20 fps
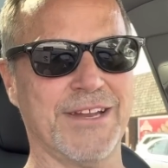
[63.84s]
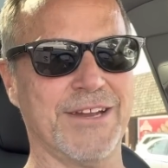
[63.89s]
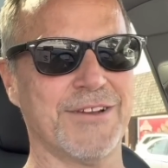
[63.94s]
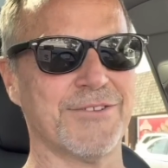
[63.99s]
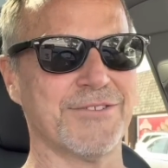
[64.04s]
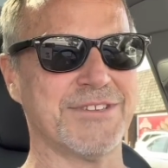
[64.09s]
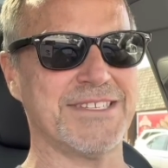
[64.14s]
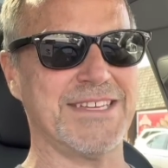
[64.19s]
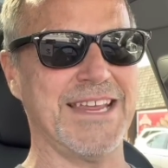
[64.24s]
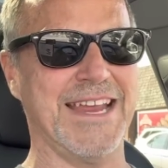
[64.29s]

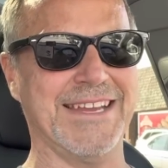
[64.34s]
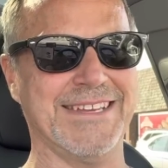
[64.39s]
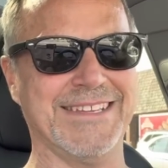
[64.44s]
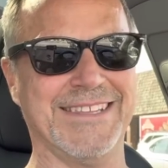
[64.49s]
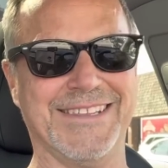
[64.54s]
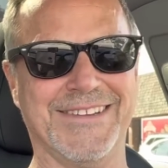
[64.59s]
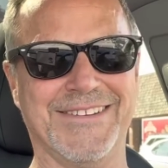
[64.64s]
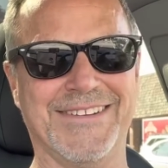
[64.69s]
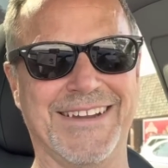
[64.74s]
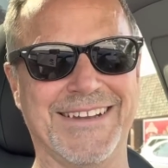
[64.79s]
interstate
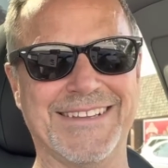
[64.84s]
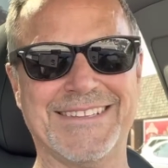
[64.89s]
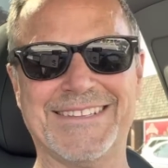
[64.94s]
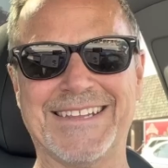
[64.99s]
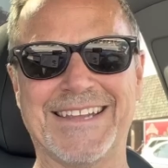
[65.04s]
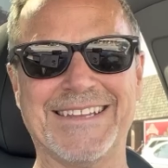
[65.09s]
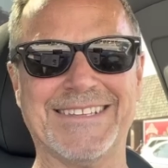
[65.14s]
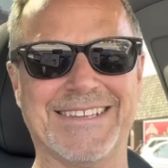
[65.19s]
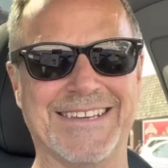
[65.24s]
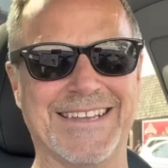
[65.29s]
in the United
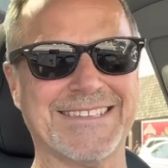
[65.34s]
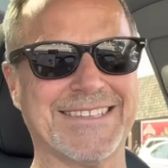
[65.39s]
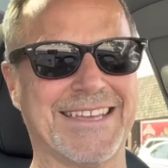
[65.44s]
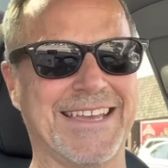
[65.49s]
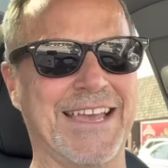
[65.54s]
States. And yes,